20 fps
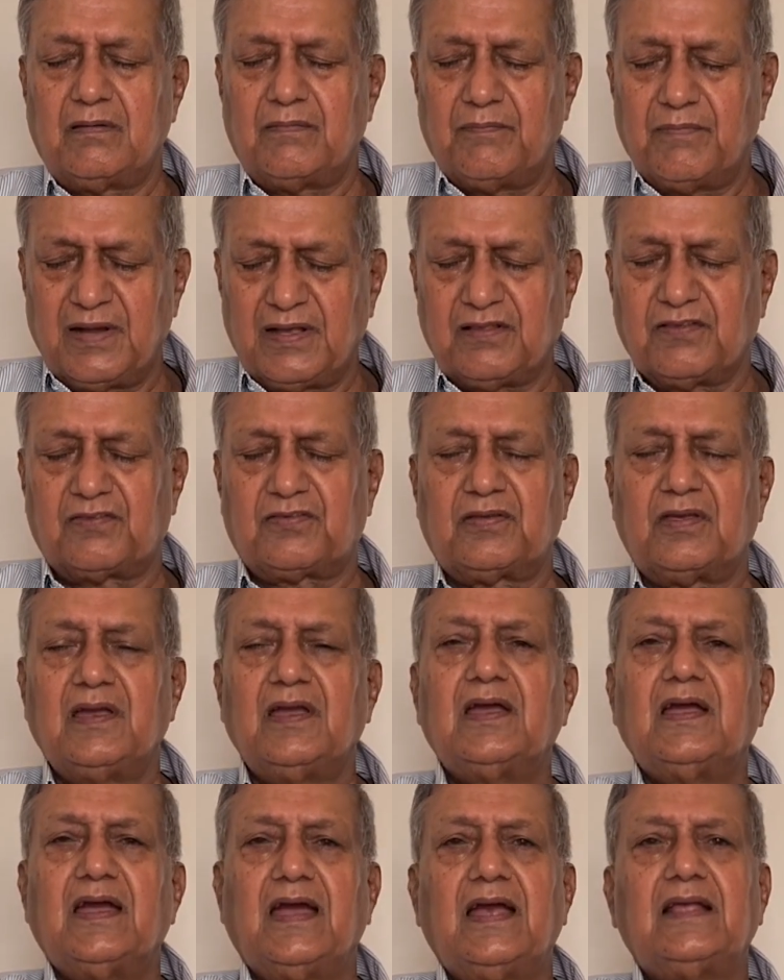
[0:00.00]
months
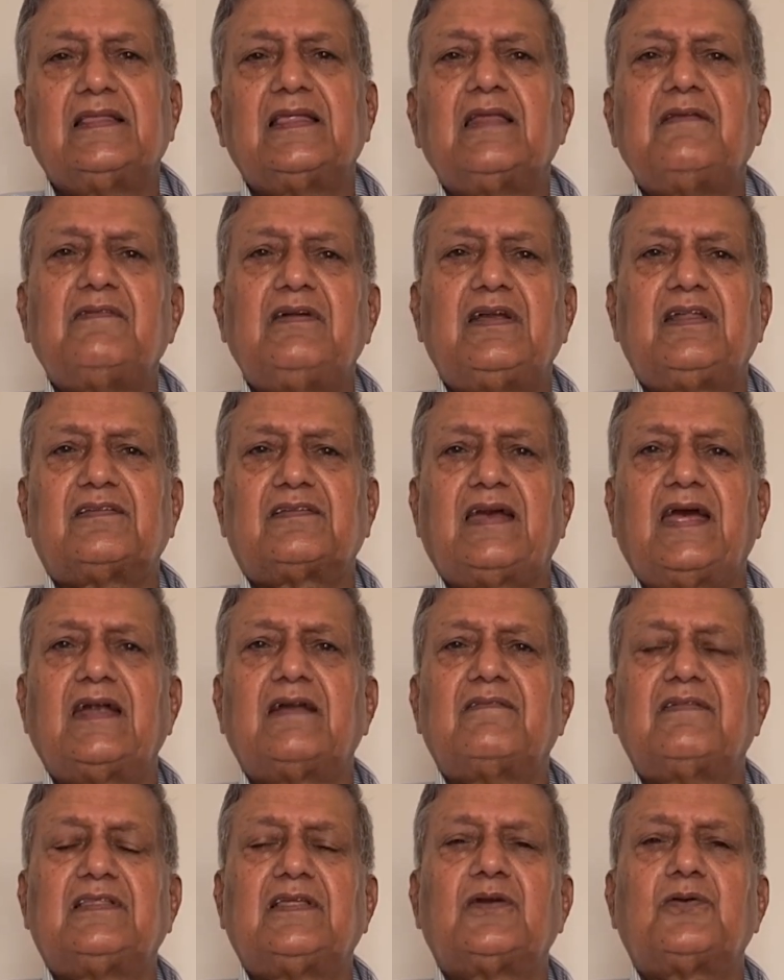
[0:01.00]
and then we
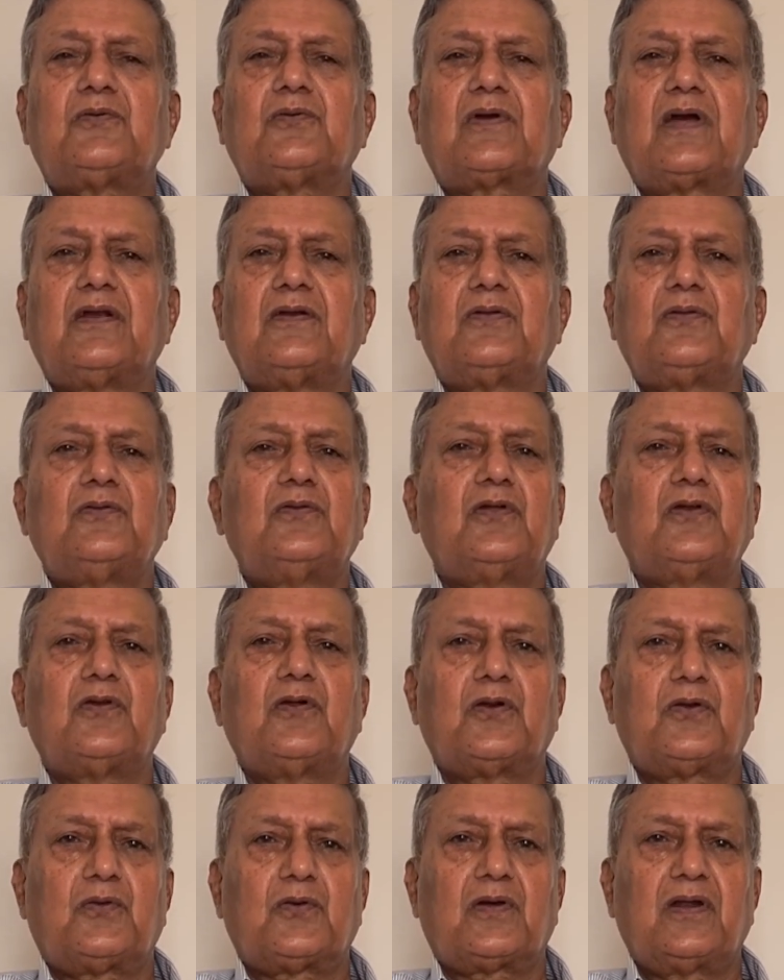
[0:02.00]
decide whether to continue or
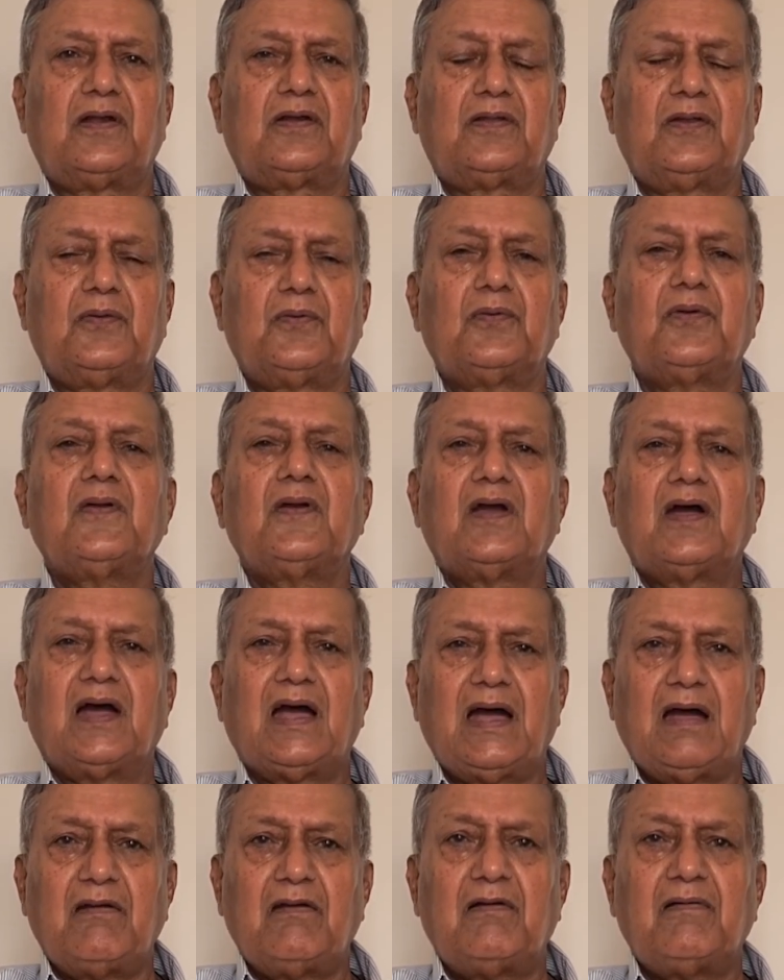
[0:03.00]
not to continue.
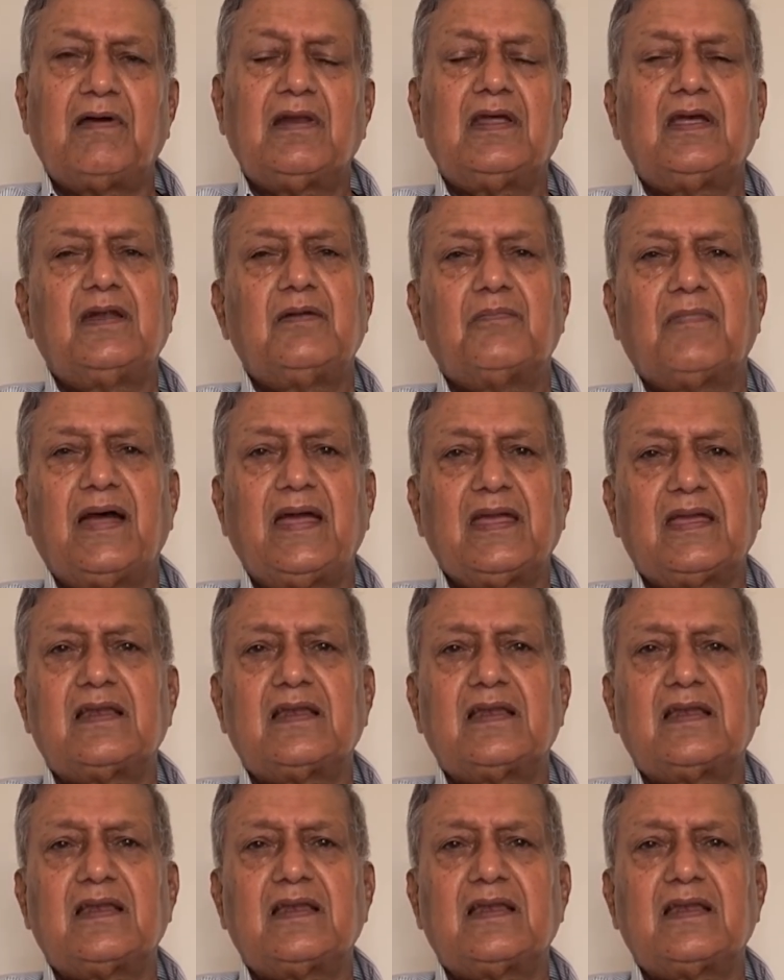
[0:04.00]
However, in my